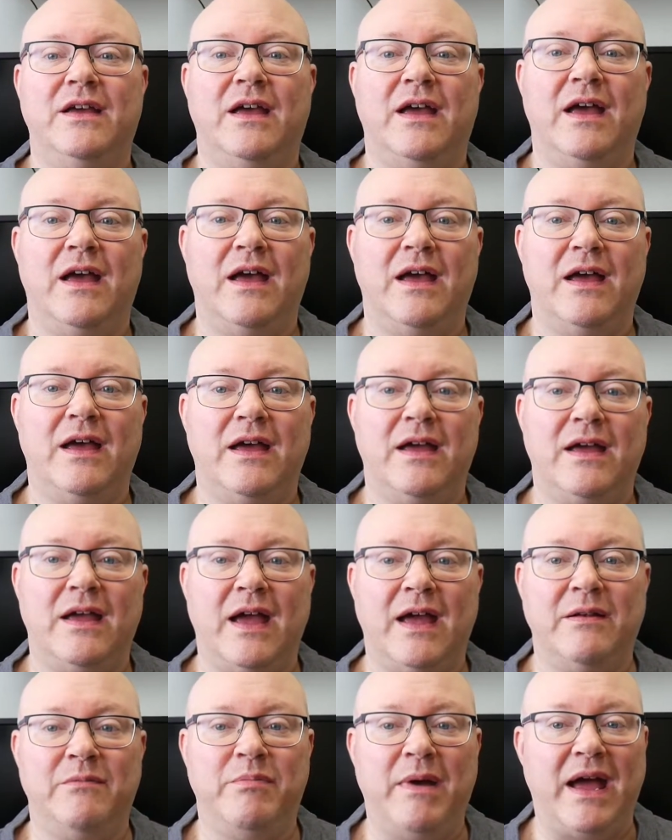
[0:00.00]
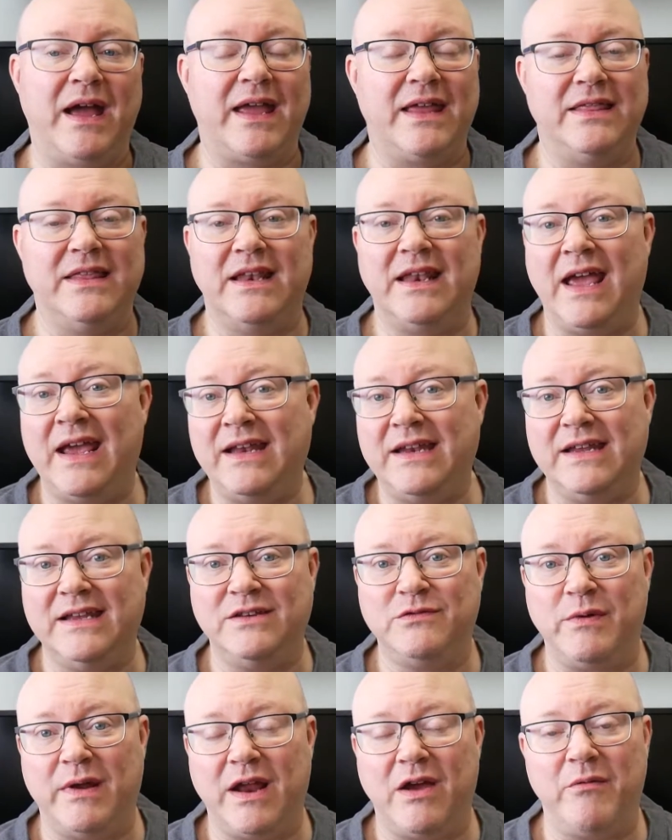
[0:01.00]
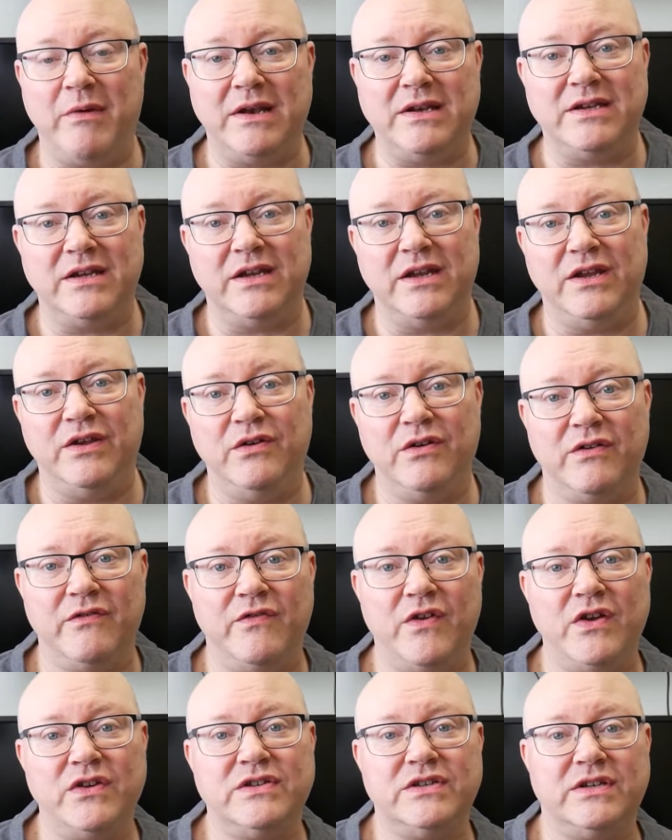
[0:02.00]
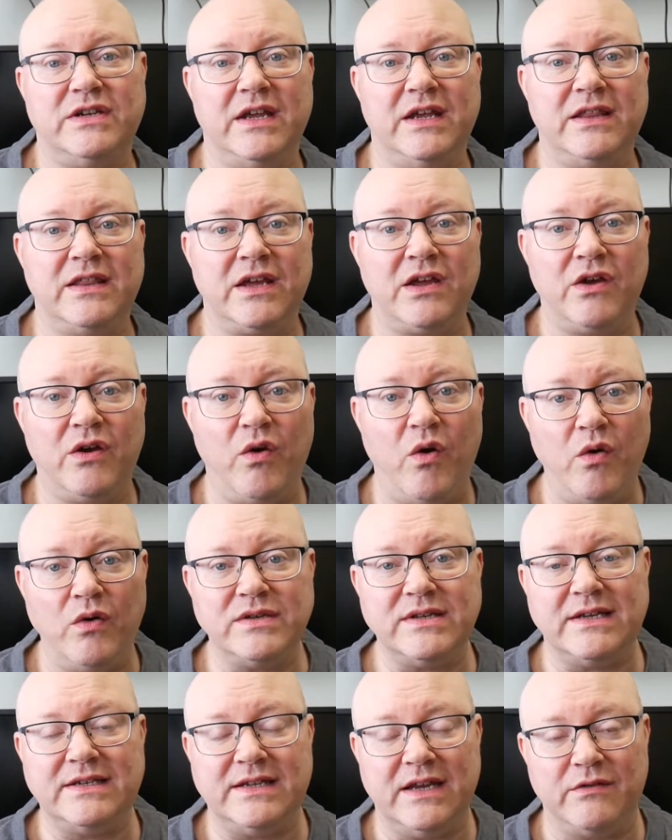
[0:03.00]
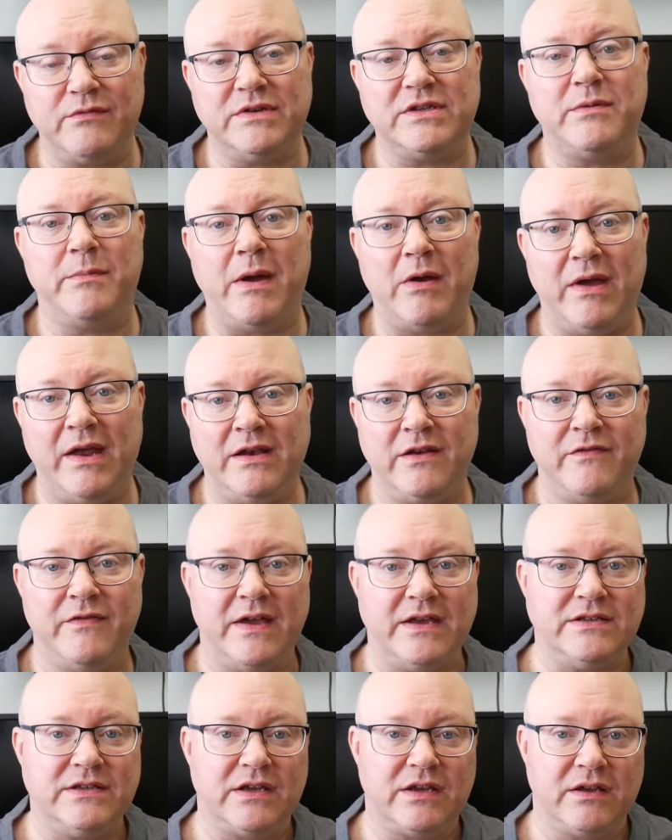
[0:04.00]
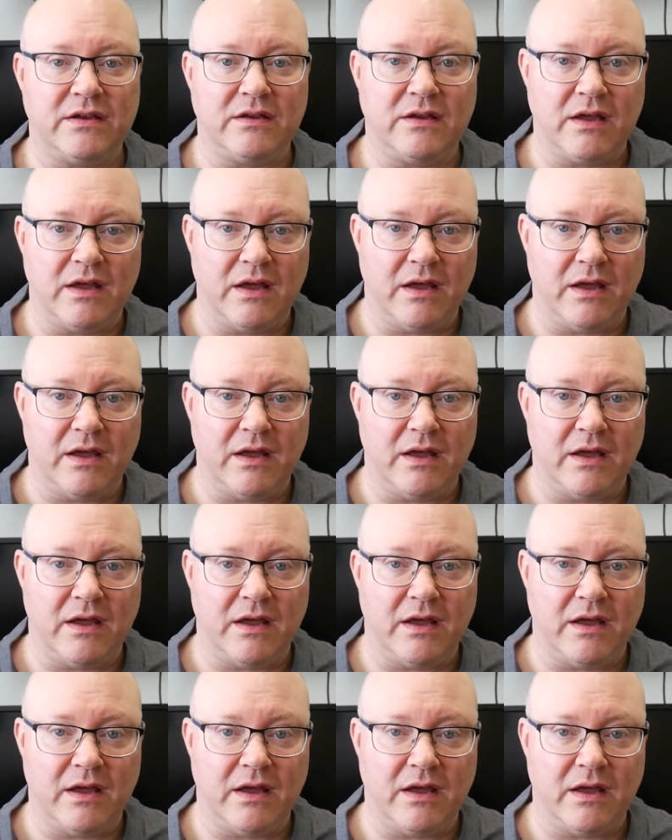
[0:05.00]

And back in the 90s, when I went to university, the course I did was about interfacing